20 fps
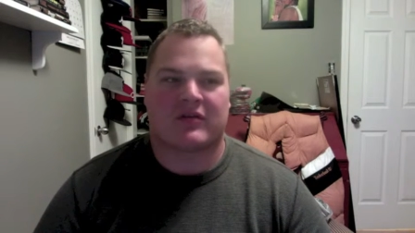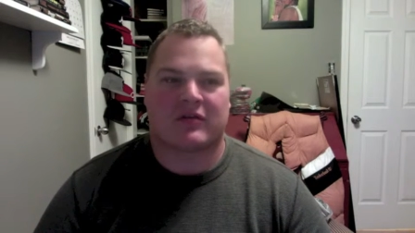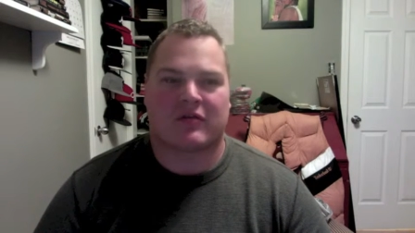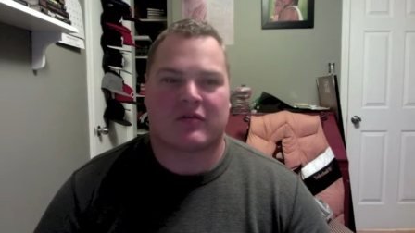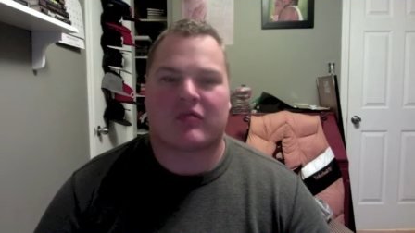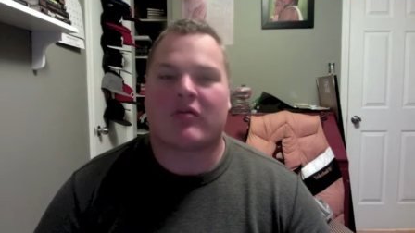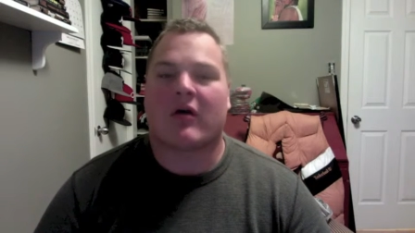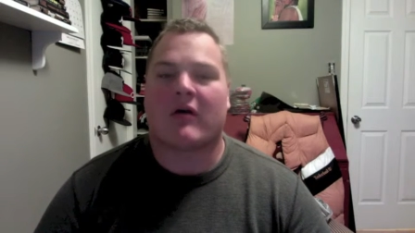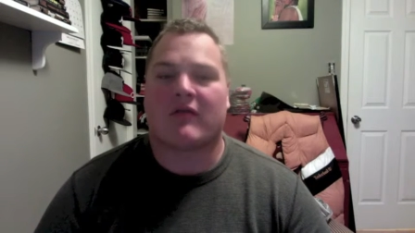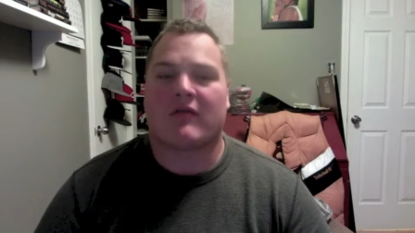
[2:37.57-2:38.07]
the
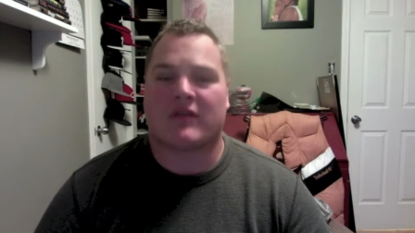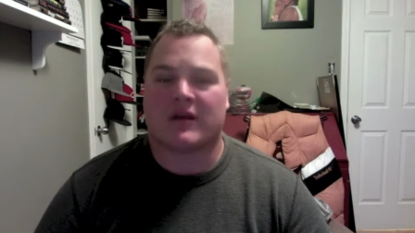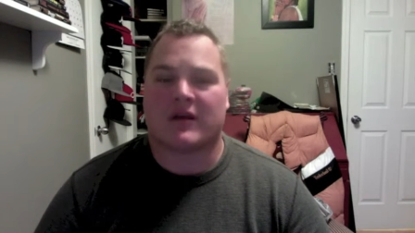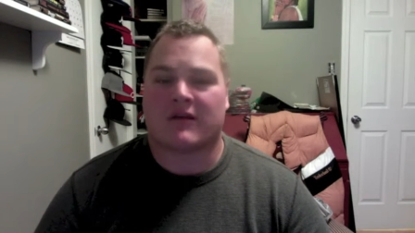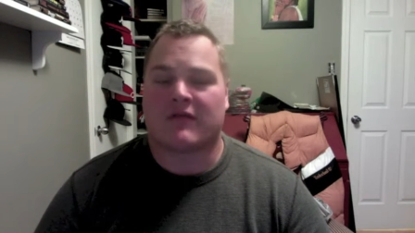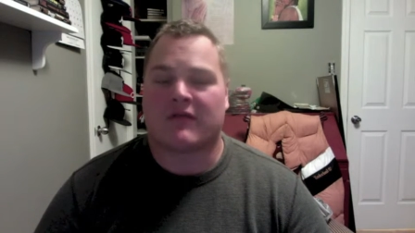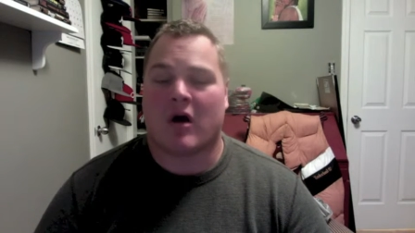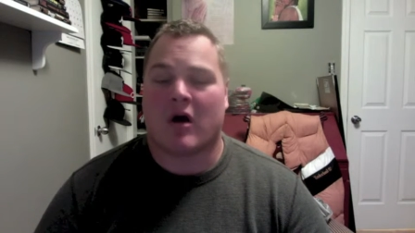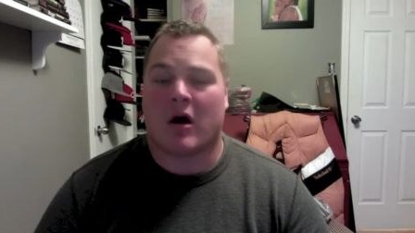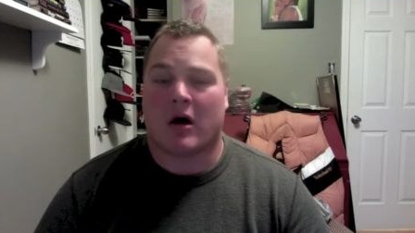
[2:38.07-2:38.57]
sovereignty
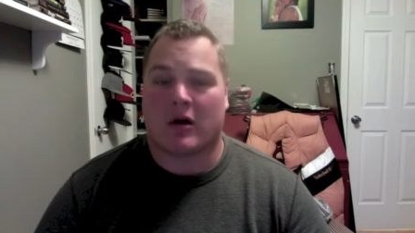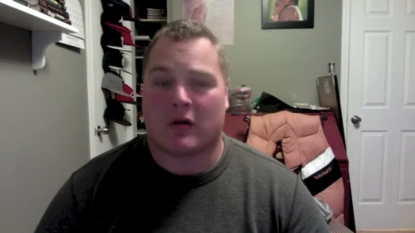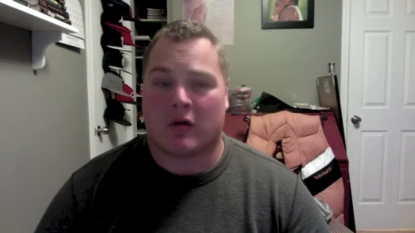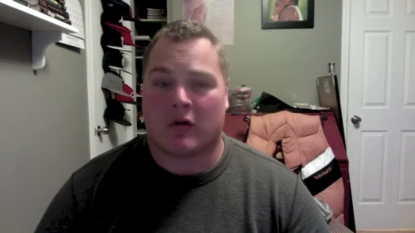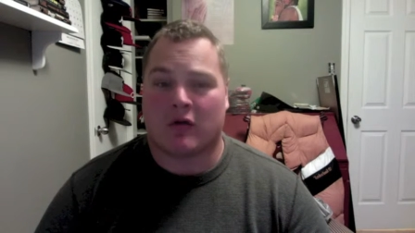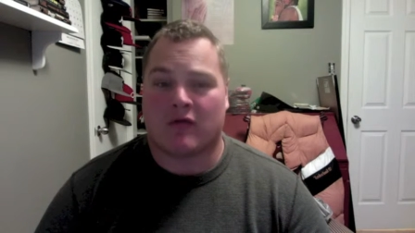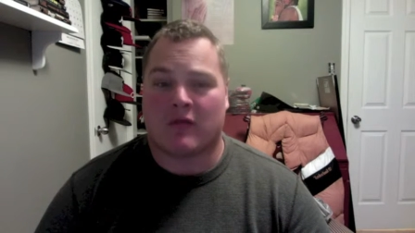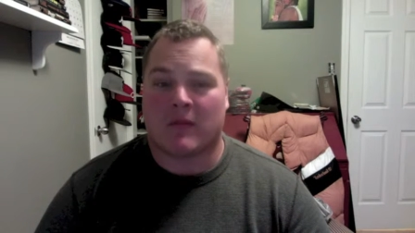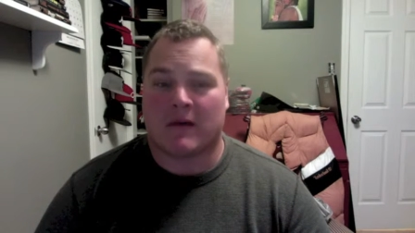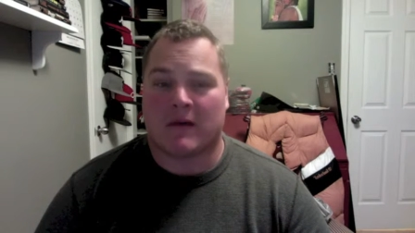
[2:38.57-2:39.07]
of God
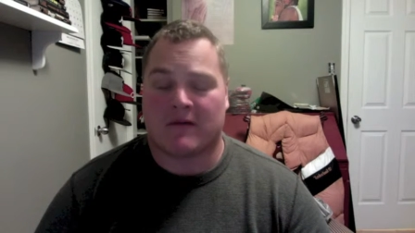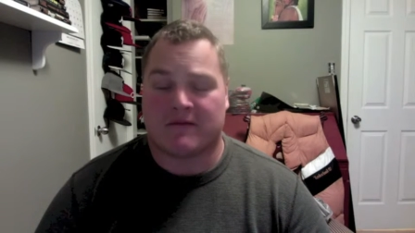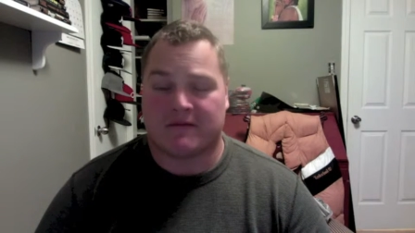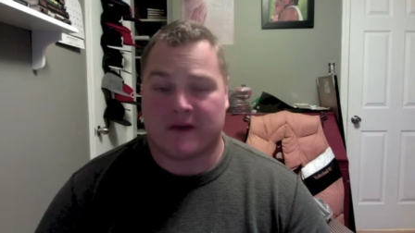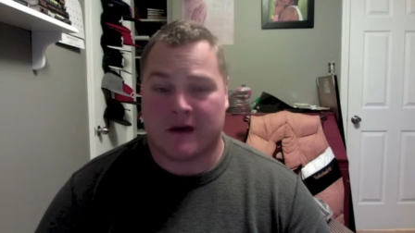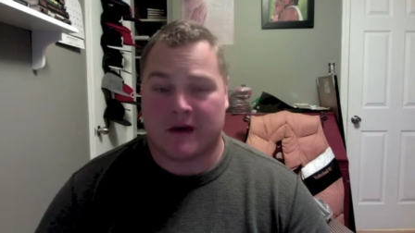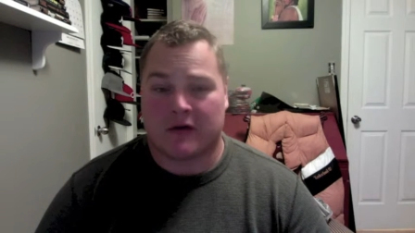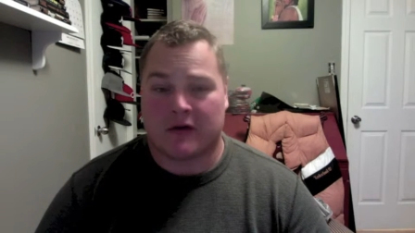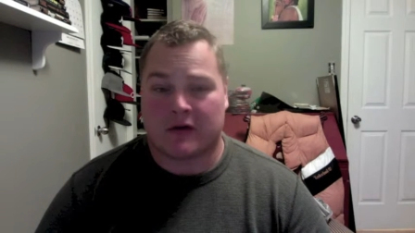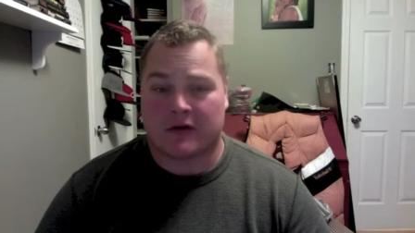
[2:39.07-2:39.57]
over my
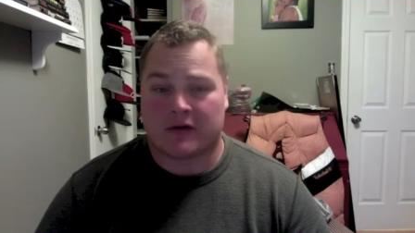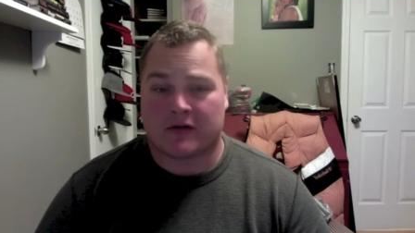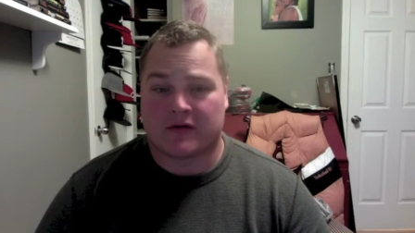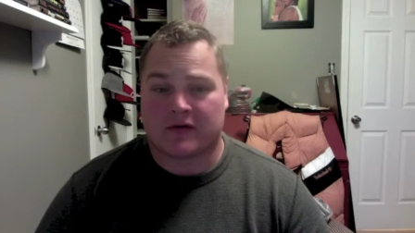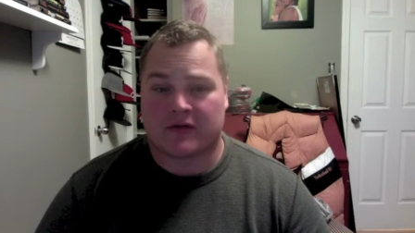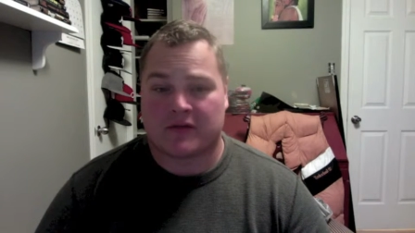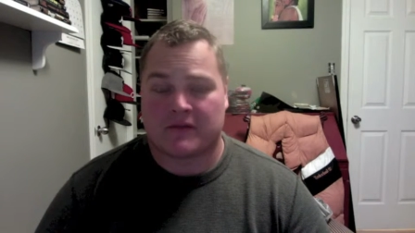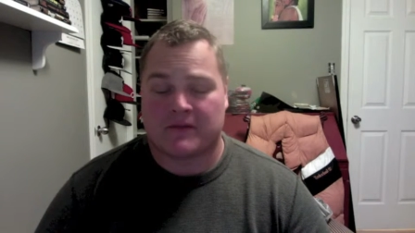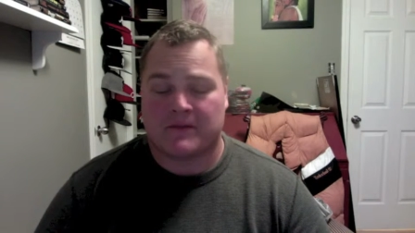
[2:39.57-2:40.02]
failures,